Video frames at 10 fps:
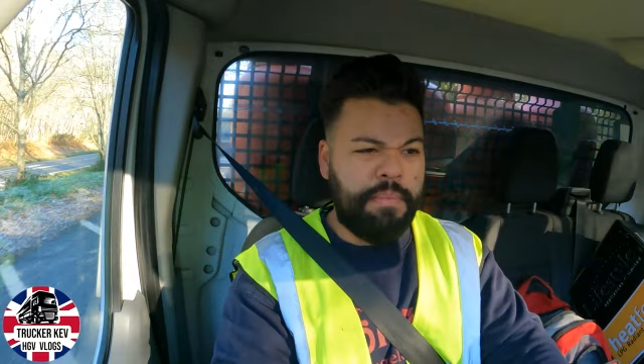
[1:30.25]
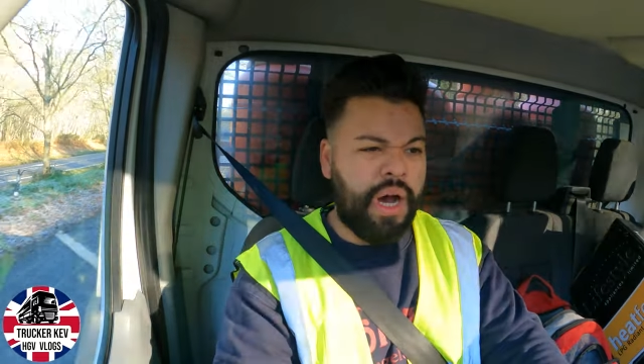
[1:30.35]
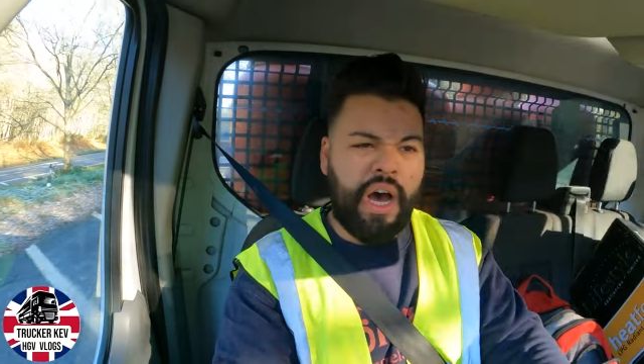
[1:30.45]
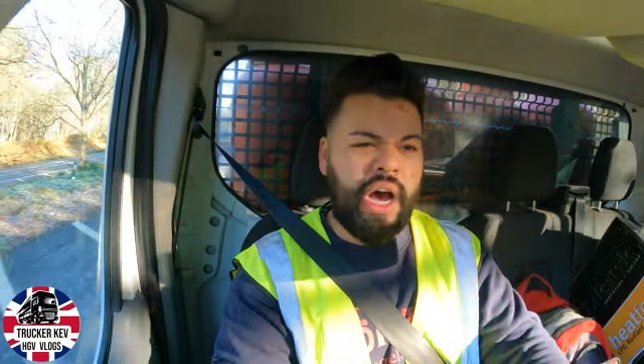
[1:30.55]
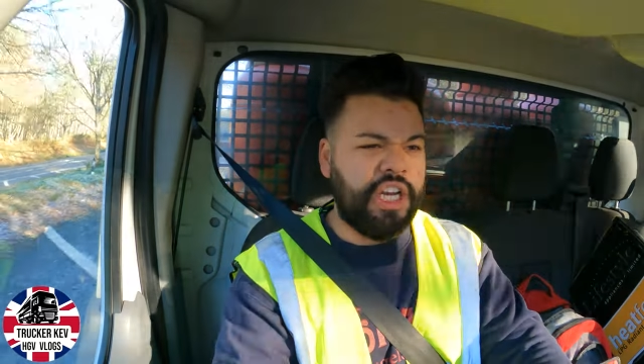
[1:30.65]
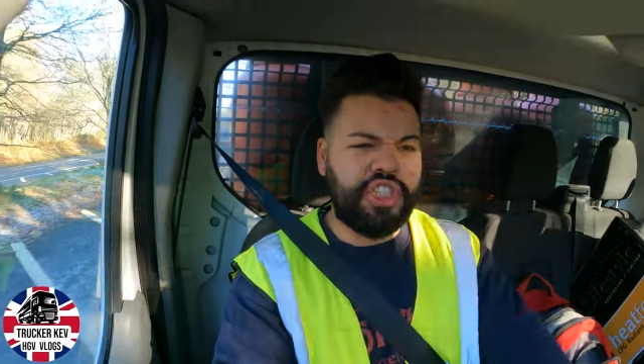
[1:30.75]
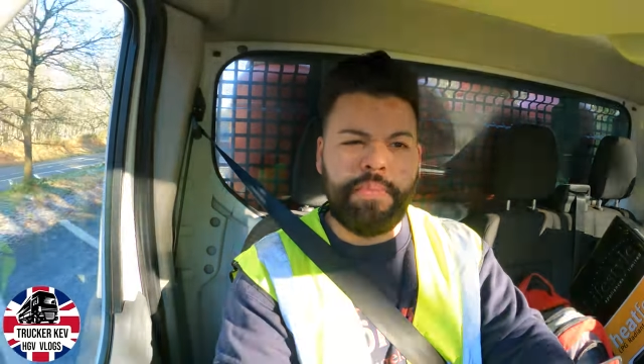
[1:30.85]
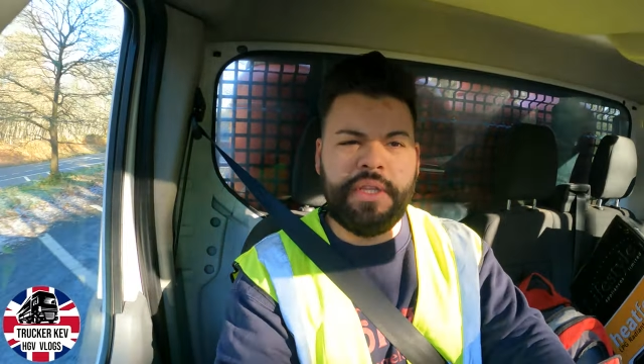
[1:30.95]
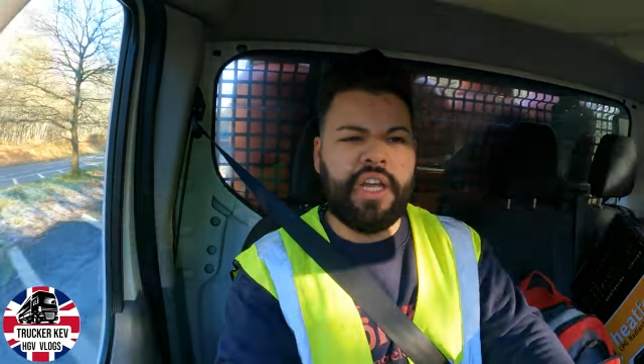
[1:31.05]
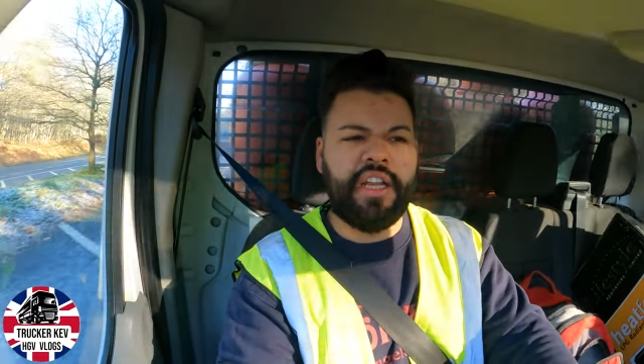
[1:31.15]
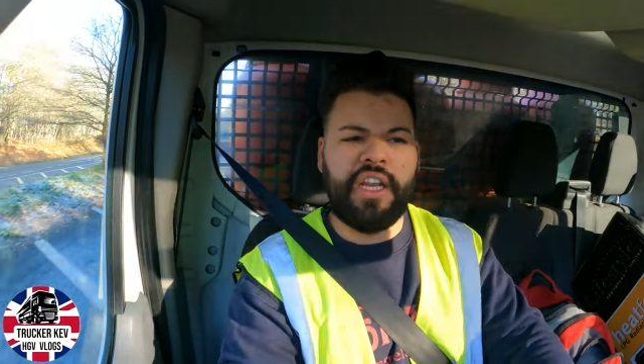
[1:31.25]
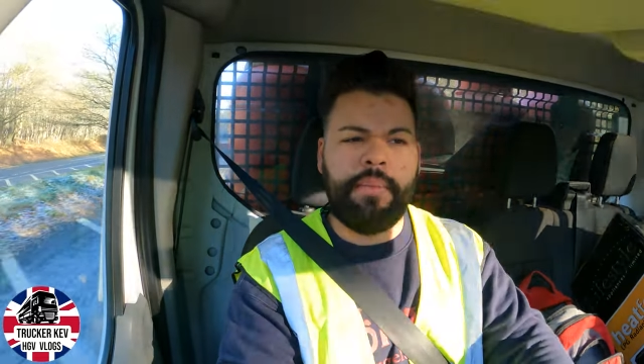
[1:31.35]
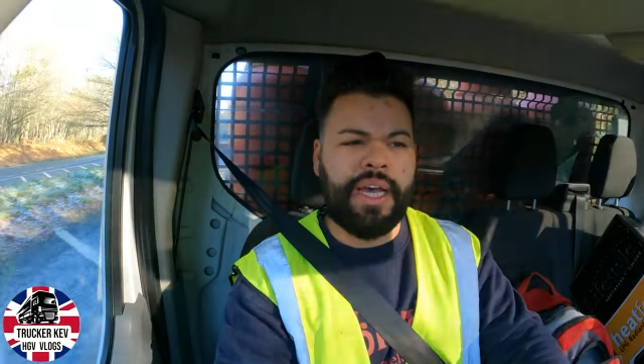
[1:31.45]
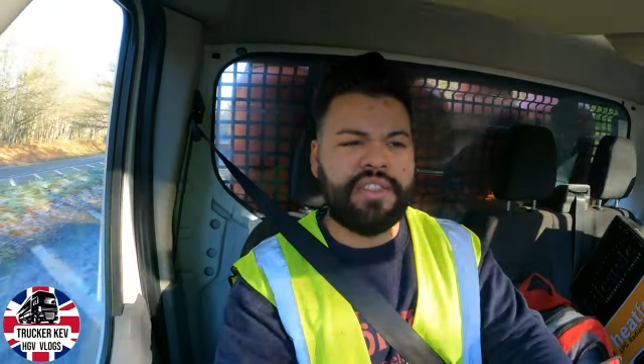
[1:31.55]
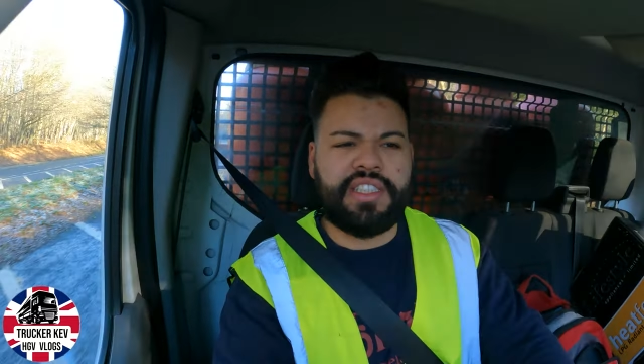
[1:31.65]
but I should be done in
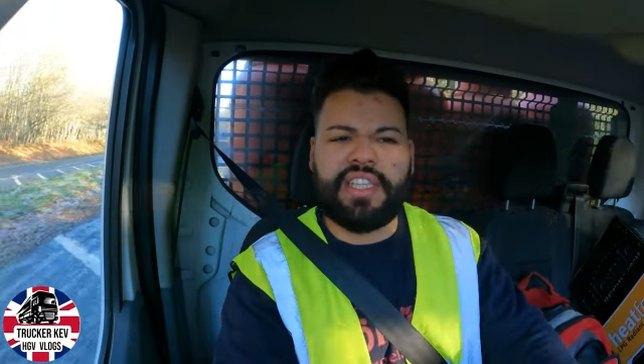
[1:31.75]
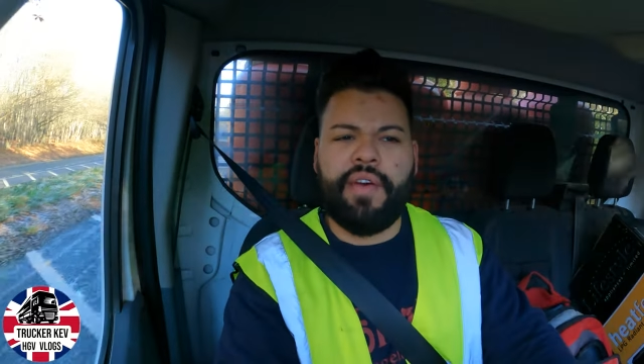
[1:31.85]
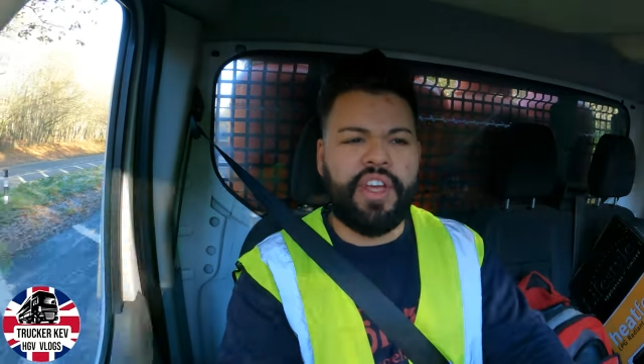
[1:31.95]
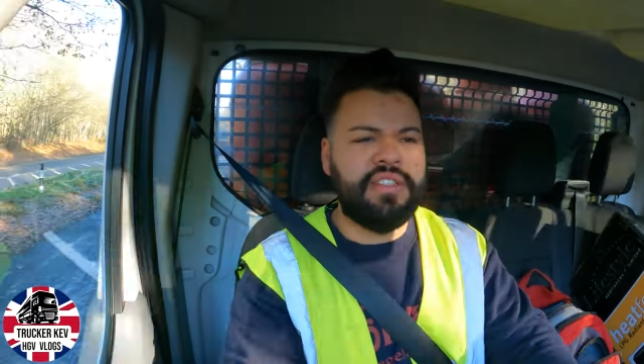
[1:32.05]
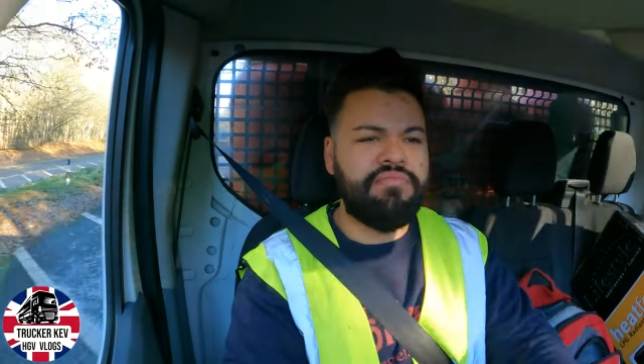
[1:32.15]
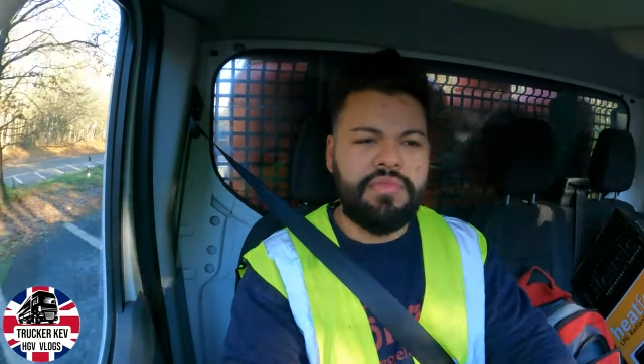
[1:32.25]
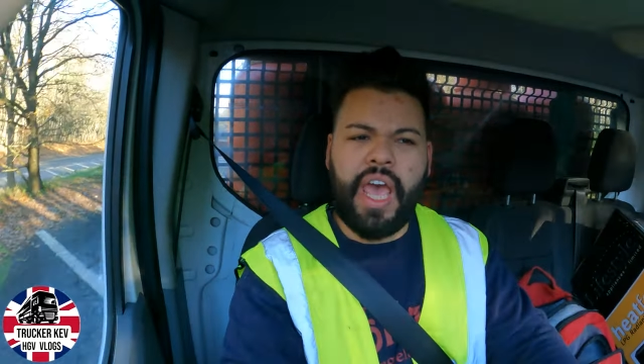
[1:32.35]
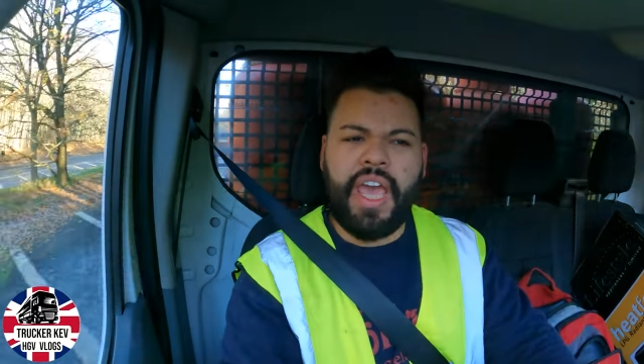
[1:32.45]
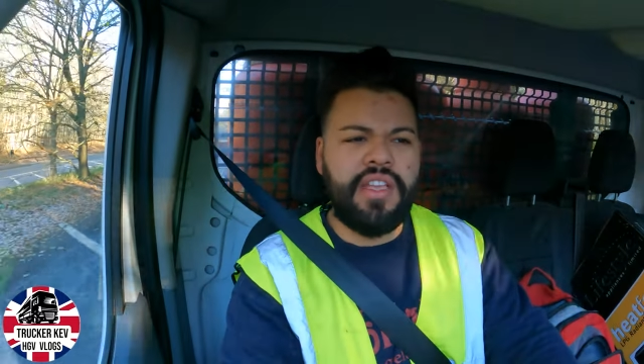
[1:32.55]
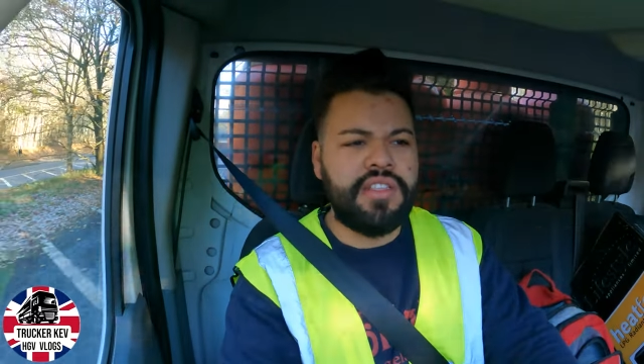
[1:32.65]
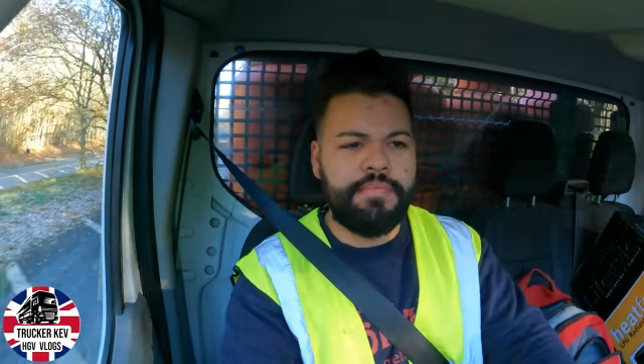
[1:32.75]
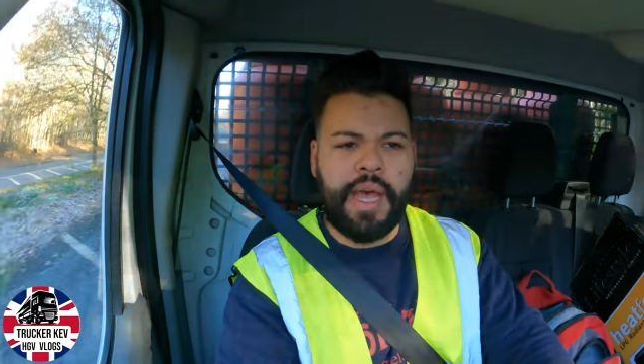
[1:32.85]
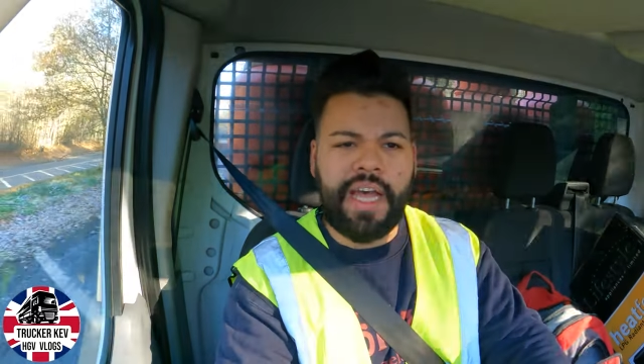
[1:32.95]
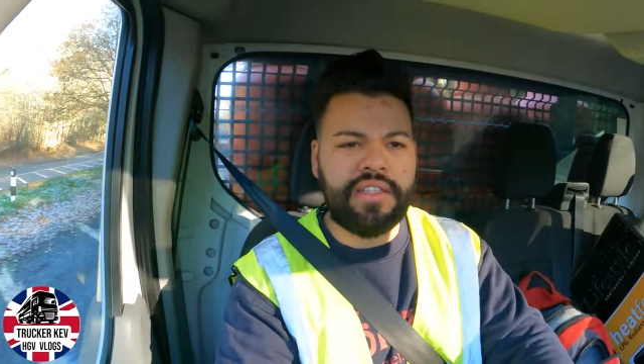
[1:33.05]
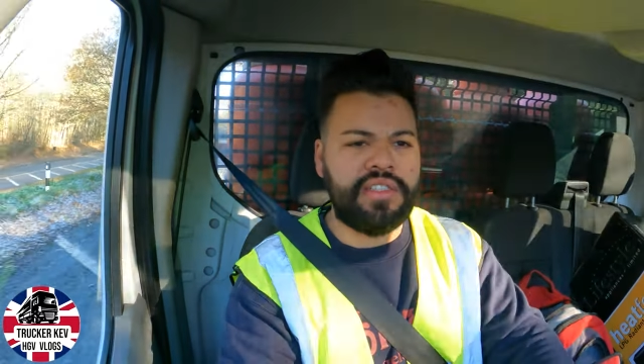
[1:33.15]
about 7-8
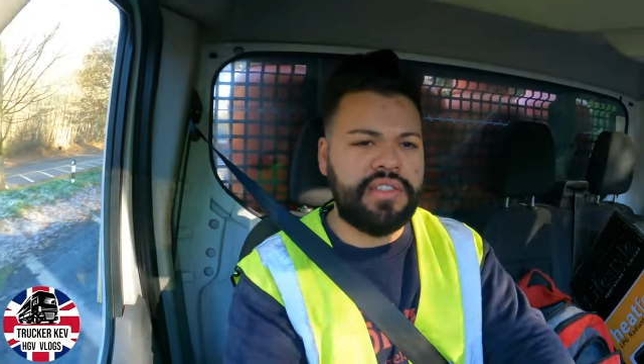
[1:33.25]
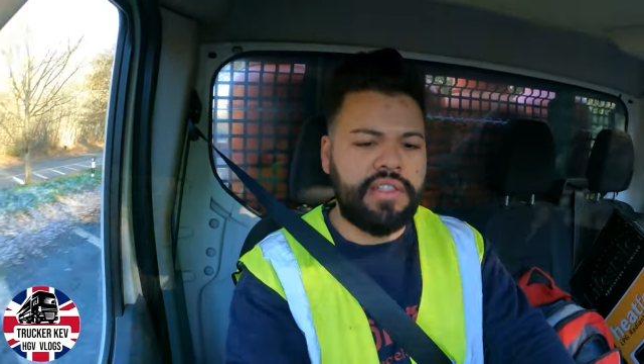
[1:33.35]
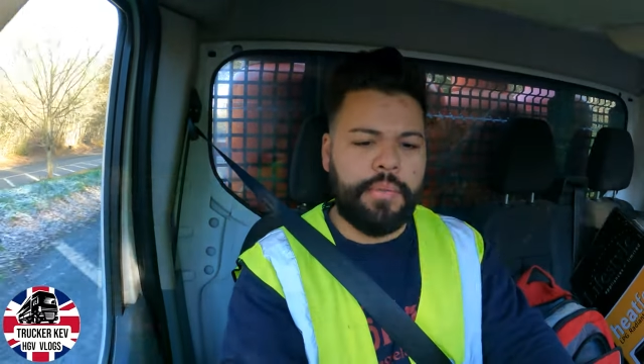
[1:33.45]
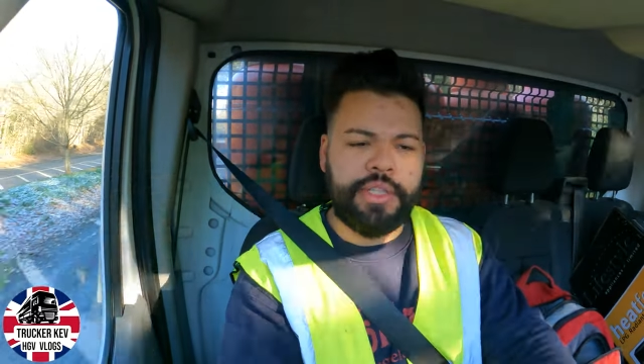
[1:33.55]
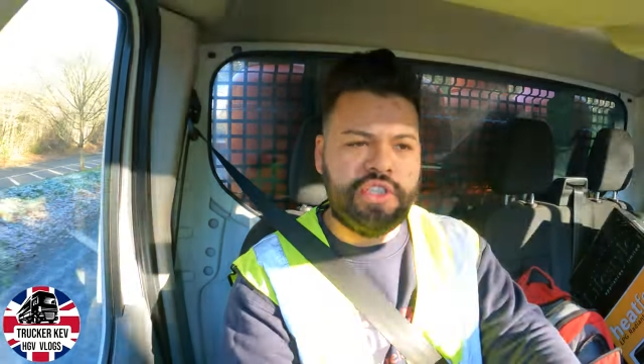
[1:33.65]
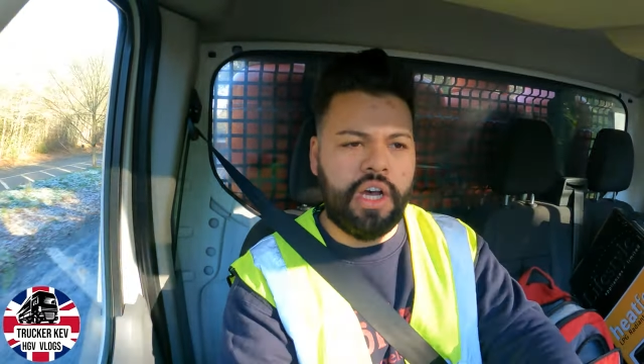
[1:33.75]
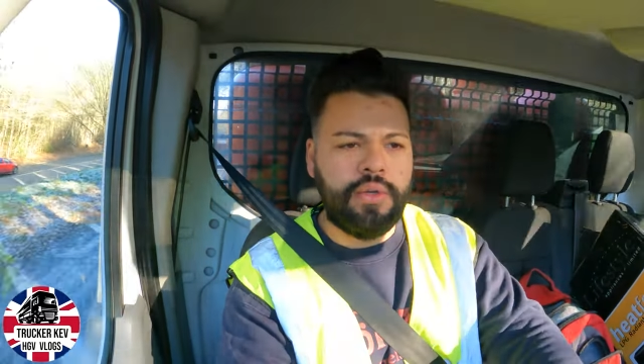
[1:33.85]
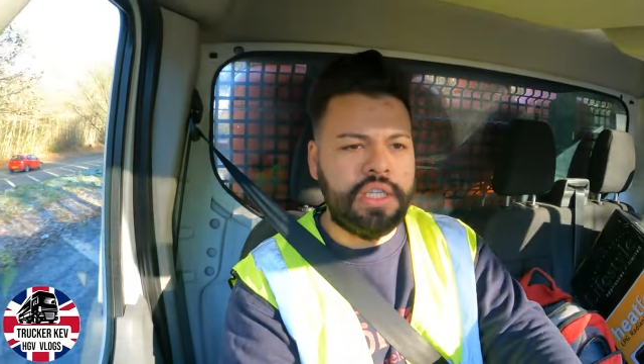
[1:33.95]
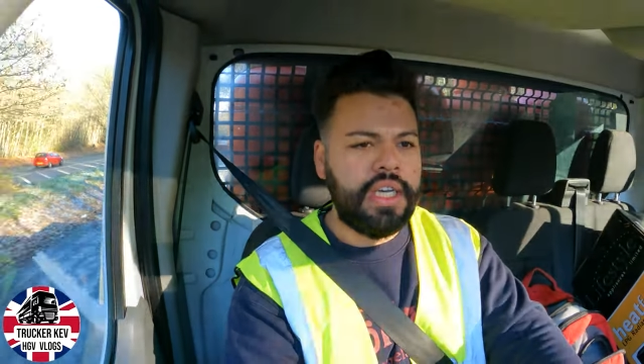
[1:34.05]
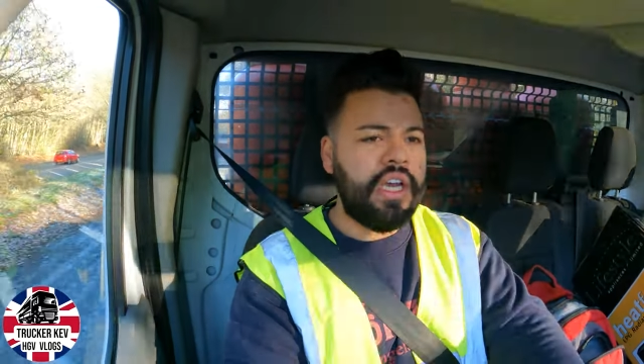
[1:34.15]
max, I've been told.